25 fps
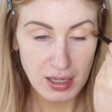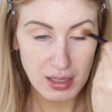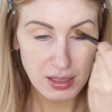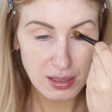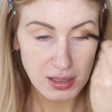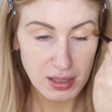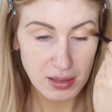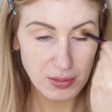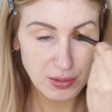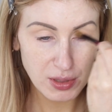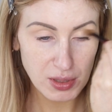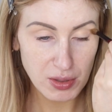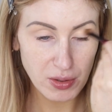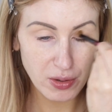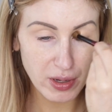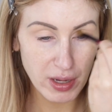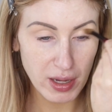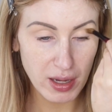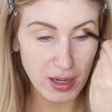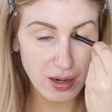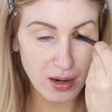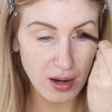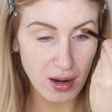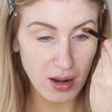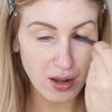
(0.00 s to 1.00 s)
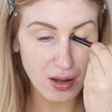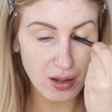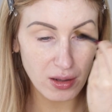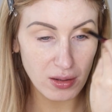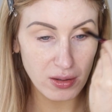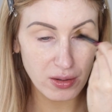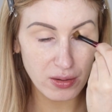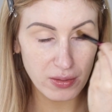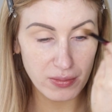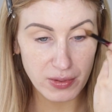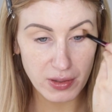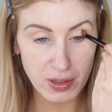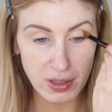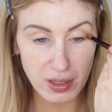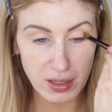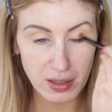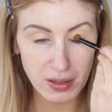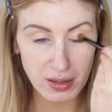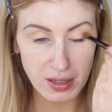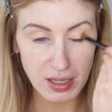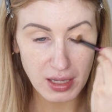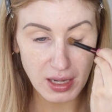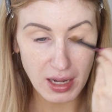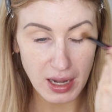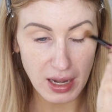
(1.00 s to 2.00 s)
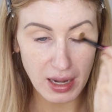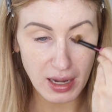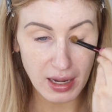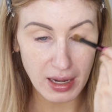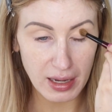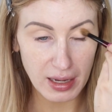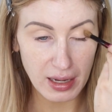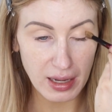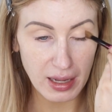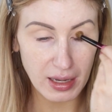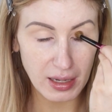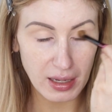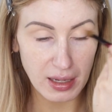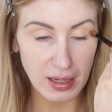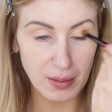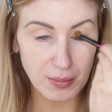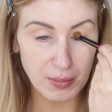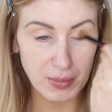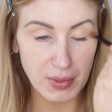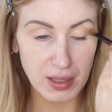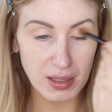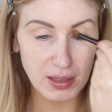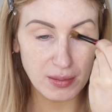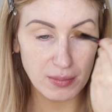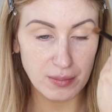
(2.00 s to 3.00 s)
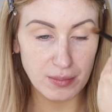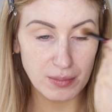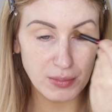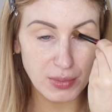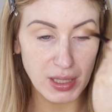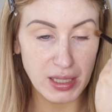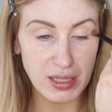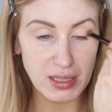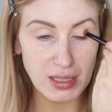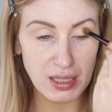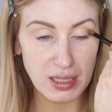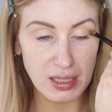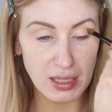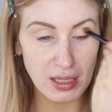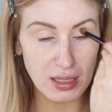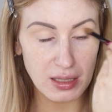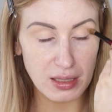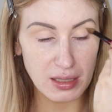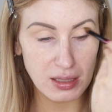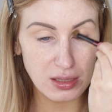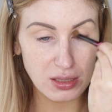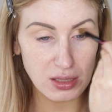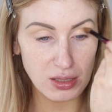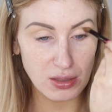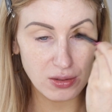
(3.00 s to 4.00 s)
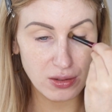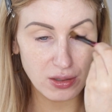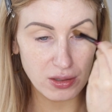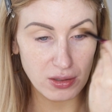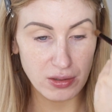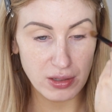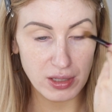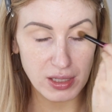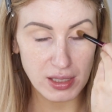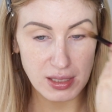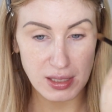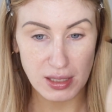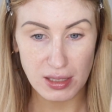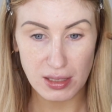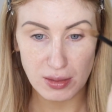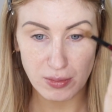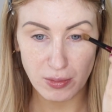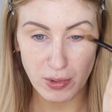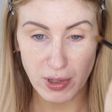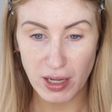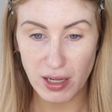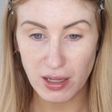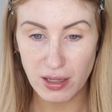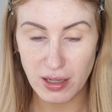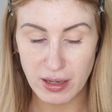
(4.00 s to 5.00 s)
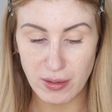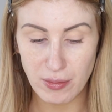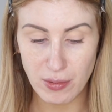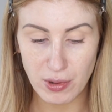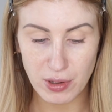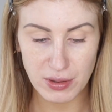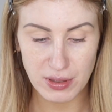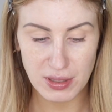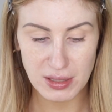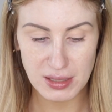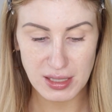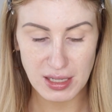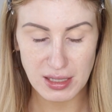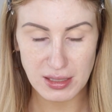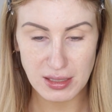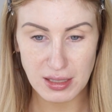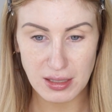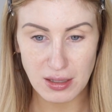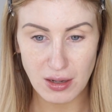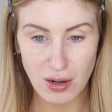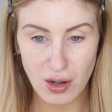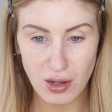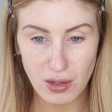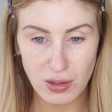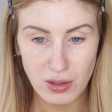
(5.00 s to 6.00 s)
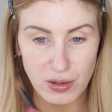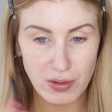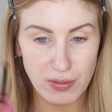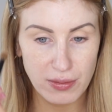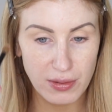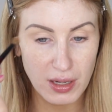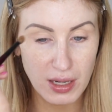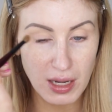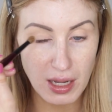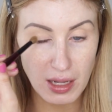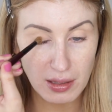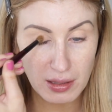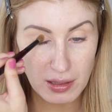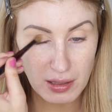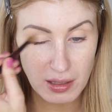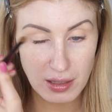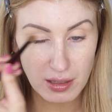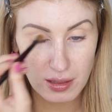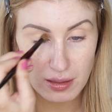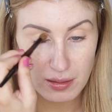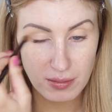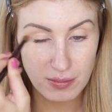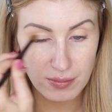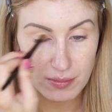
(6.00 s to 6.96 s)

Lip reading: So I'm just going all over the eye and I'm blending it into the crease as well. I want this as an all over color.